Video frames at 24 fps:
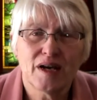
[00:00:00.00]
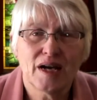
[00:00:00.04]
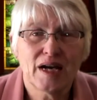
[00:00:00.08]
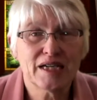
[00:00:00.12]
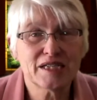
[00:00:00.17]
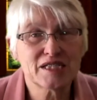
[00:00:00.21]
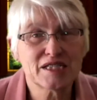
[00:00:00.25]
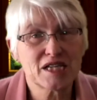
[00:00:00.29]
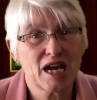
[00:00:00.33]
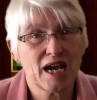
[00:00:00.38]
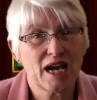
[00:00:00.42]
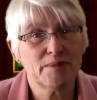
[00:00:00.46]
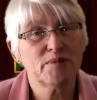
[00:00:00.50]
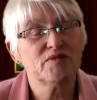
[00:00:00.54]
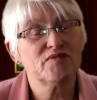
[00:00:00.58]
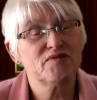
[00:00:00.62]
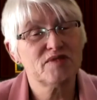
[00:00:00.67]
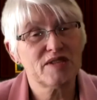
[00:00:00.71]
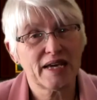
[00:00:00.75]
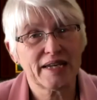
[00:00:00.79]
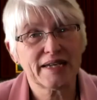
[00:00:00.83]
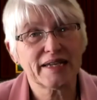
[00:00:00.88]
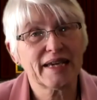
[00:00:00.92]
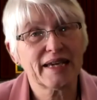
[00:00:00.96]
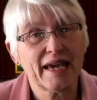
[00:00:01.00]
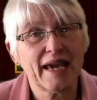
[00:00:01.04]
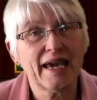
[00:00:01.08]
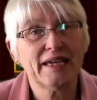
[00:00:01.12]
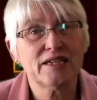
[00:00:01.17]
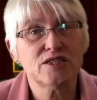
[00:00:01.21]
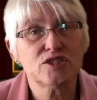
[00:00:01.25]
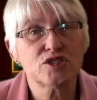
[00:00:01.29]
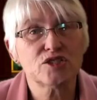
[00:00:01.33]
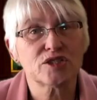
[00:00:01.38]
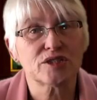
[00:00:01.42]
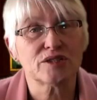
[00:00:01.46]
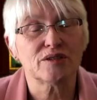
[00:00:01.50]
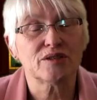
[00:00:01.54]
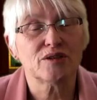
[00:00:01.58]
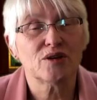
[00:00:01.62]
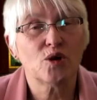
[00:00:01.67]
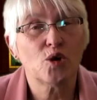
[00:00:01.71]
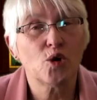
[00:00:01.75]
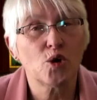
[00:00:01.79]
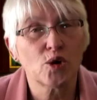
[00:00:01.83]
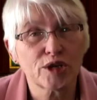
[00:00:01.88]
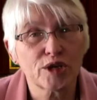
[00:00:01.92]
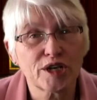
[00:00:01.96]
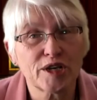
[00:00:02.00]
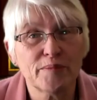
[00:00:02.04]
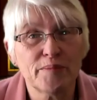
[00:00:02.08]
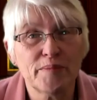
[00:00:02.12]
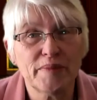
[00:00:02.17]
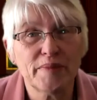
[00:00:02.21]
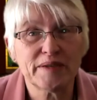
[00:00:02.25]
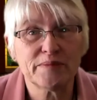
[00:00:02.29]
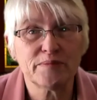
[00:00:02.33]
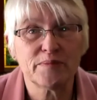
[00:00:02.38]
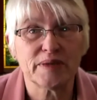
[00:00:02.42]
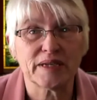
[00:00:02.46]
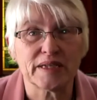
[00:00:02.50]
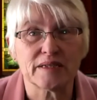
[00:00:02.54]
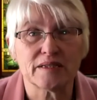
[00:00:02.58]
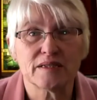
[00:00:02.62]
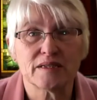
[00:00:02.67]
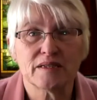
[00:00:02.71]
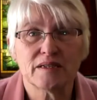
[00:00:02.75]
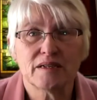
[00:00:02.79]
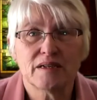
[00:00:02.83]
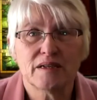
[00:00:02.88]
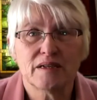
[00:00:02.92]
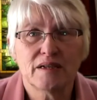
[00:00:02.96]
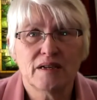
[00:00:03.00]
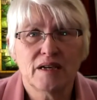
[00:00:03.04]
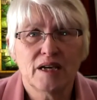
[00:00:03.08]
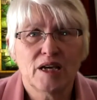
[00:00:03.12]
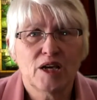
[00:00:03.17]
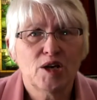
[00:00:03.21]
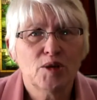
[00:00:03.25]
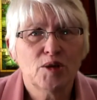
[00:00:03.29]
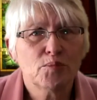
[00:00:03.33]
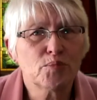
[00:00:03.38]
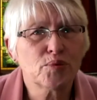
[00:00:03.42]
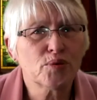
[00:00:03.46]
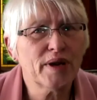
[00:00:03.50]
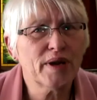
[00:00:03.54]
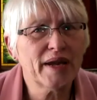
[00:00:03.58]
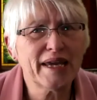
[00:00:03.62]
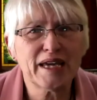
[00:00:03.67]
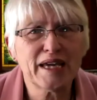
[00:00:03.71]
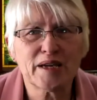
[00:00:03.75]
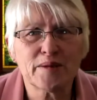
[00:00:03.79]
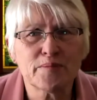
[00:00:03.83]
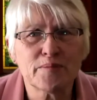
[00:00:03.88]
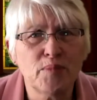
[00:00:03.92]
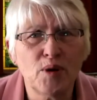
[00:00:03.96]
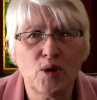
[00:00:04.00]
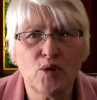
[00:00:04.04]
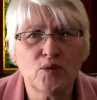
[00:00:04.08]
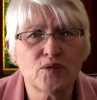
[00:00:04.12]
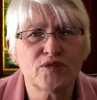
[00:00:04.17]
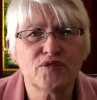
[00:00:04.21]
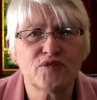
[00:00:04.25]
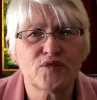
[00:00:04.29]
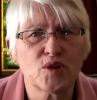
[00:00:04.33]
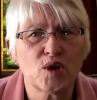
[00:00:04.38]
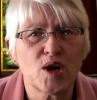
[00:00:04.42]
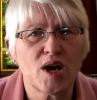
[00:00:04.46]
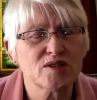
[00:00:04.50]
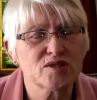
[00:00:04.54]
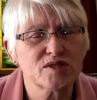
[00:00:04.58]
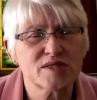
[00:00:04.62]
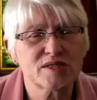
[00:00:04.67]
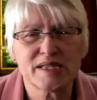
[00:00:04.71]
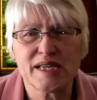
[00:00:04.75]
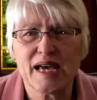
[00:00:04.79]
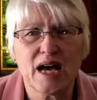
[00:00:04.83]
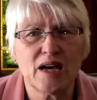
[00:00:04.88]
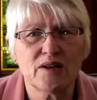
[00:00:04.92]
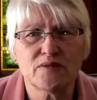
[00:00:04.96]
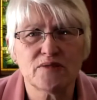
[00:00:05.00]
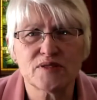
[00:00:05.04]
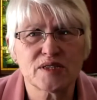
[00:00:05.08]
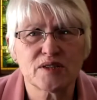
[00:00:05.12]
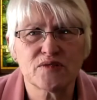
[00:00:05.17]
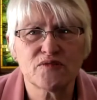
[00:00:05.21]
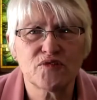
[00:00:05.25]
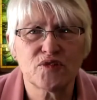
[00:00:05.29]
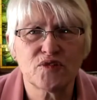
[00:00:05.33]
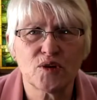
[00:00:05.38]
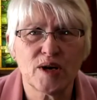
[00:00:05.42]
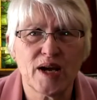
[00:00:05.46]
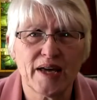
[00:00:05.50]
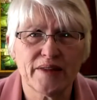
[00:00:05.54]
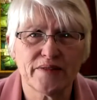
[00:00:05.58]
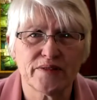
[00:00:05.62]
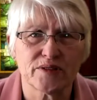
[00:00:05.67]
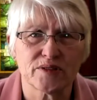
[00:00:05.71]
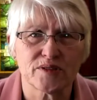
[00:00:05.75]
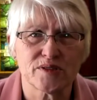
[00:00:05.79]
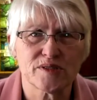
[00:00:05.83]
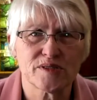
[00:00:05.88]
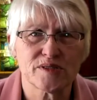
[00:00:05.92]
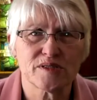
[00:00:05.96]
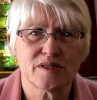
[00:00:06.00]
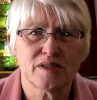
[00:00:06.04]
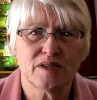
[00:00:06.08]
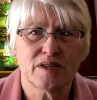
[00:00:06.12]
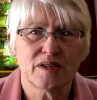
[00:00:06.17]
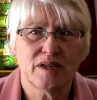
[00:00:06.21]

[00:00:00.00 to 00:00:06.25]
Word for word: A time of dedication or commitment, praying both for ourselves and for others.